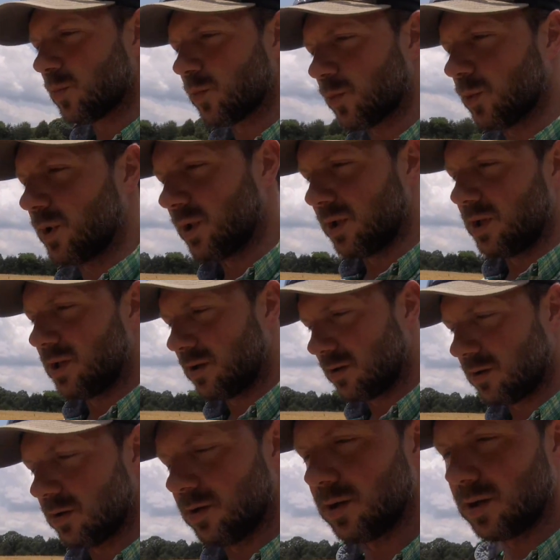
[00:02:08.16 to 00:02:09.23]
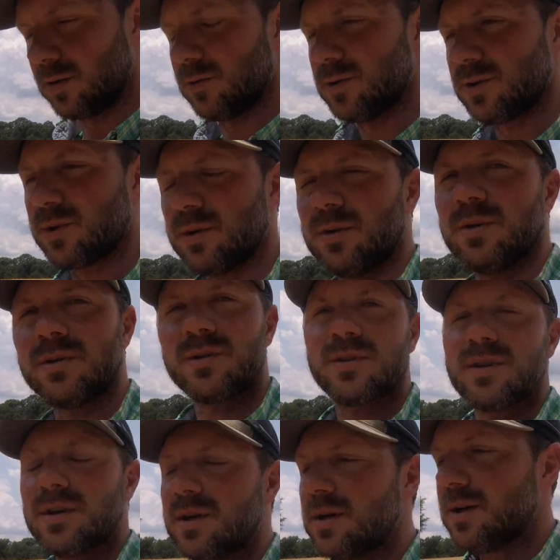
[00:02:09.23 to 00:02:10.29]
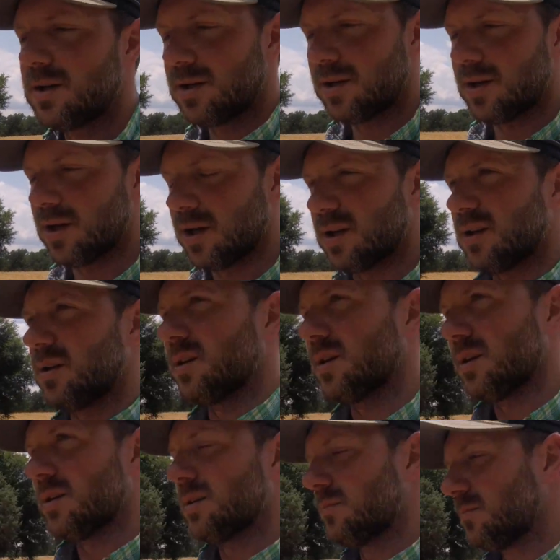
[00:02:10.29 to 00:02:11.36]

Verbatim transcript: really good looking results. And uh,